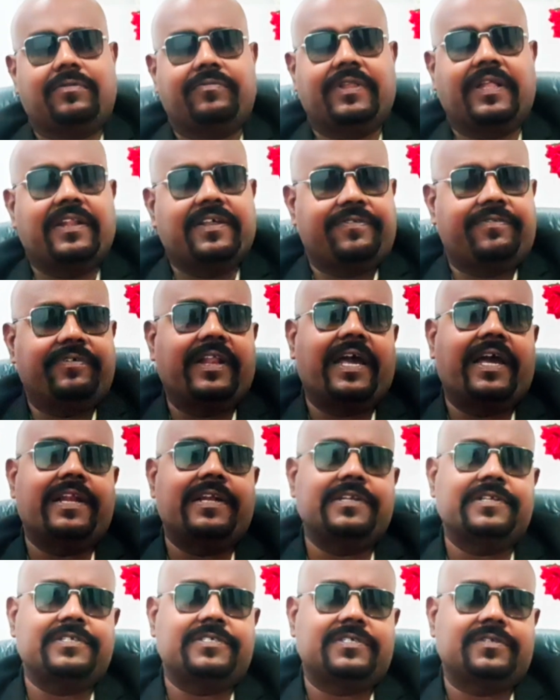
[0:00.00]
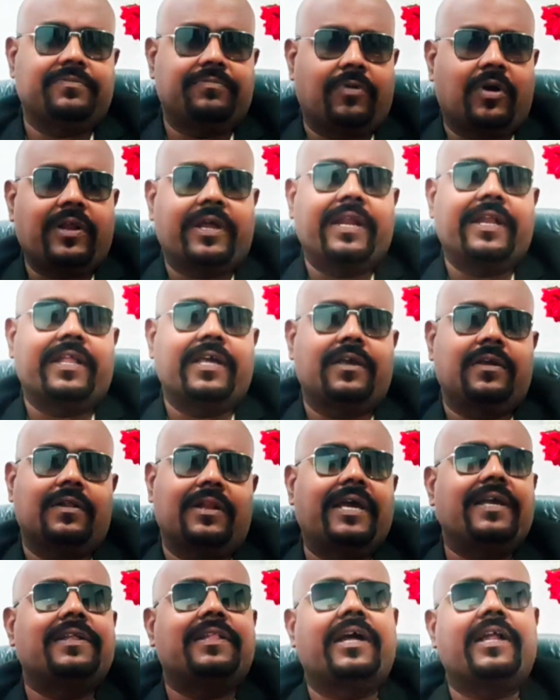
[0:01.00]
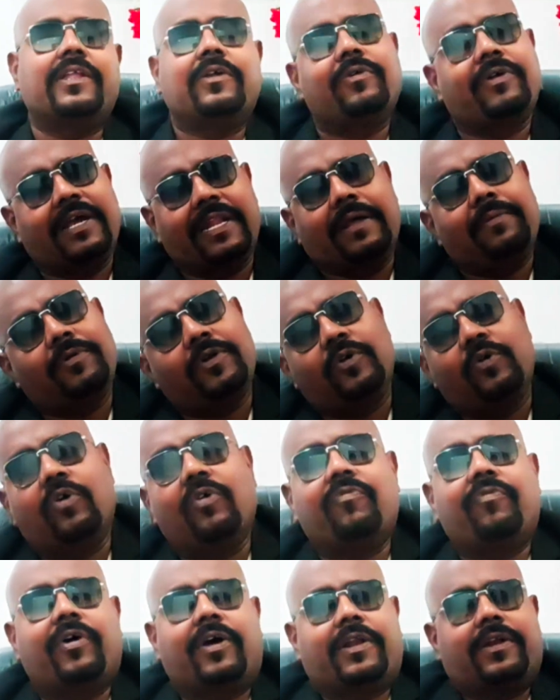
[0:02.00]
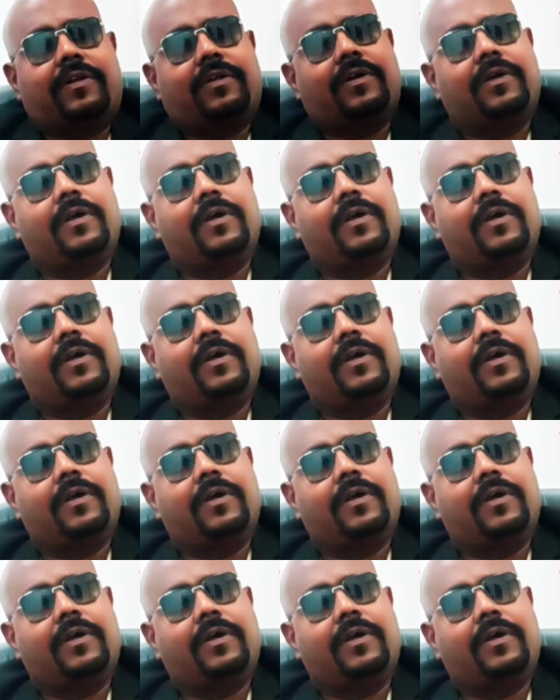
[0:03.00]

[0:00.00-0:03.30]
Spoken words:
that is finance, marketing, like that, you can able to go for.